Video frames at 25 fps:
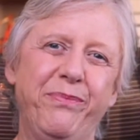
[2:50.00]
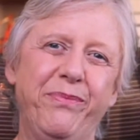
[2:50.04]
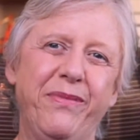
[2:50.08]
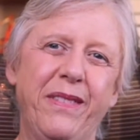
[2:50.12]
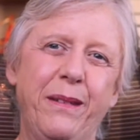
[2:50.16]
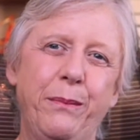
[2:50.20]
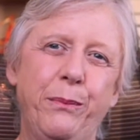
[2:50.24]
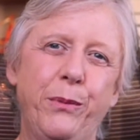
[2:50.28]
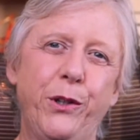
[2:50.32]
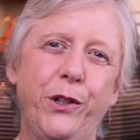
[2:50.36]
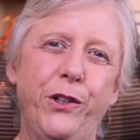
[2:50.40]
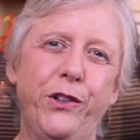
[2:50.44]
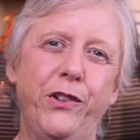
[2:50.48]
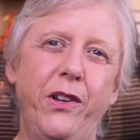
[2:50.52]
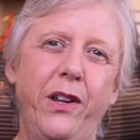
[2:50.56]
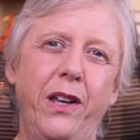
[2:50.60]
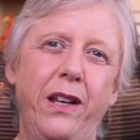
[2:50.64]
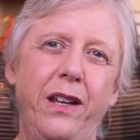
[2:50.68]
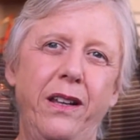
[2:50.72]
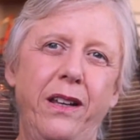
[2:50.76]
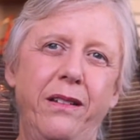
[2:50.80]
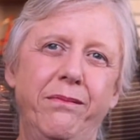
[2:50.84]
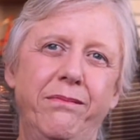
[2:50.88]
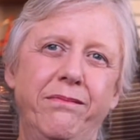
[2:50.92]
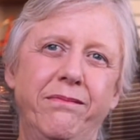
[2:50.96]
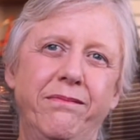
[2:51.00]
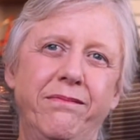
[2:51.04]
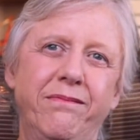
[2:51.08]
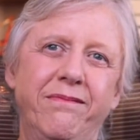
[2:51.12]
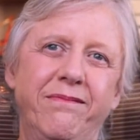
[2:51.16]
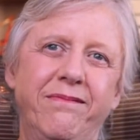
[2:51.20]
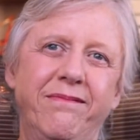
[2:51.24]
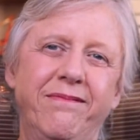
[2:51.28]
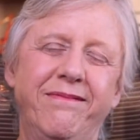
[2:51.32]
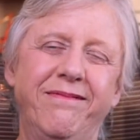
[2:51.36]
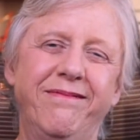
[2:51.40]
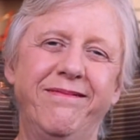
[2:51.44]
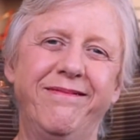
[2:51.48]
Appreciate it.
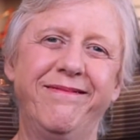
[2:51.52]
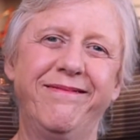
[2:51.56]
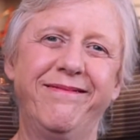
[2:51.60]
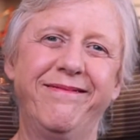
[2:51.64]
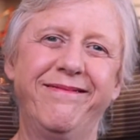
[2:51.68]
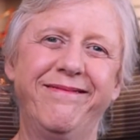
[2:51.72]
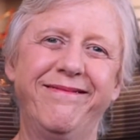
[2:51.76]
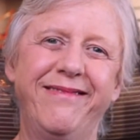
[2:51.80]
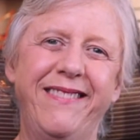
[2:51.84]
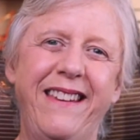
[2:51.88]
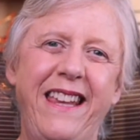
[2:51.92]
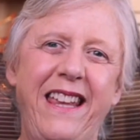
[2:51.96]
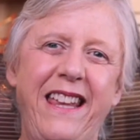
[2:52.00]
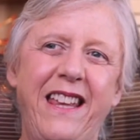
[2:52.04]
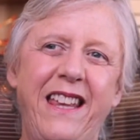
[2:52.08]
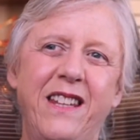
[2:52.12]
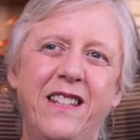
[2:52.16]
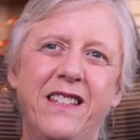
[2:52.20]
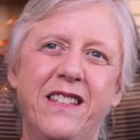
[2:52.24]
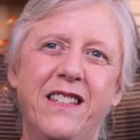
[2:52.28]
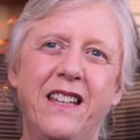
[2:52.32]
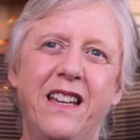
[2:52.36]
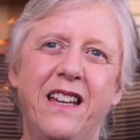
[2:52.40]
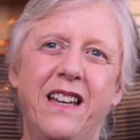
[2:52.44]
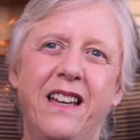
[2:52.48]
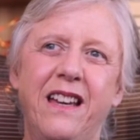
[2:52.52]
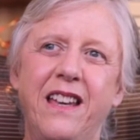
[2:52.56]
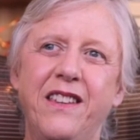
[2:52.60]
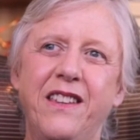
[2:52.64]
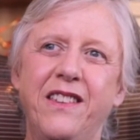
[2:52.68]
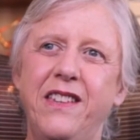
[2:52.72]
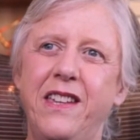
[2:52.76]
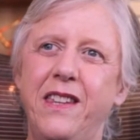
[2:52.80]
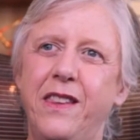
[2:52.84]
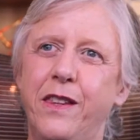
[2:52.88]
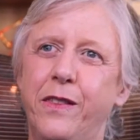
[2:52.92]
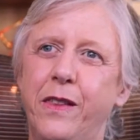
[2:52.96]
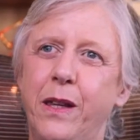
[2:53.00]
And I
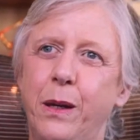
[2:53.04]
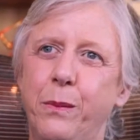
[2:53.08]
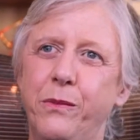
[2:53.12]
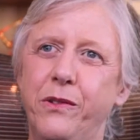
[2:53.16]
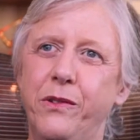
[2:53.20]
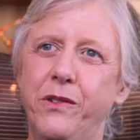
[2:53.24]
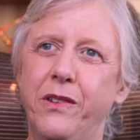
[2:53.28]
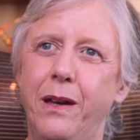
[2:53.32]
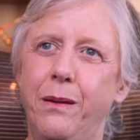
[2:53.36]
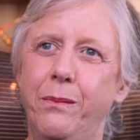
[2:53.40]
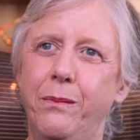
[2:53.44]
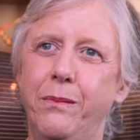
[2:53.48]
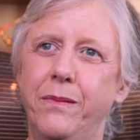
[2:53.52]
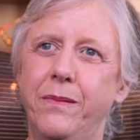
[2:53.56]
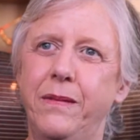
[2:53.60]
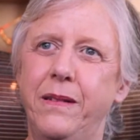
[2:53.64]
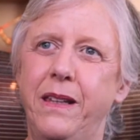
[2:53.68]
see the thumbs up.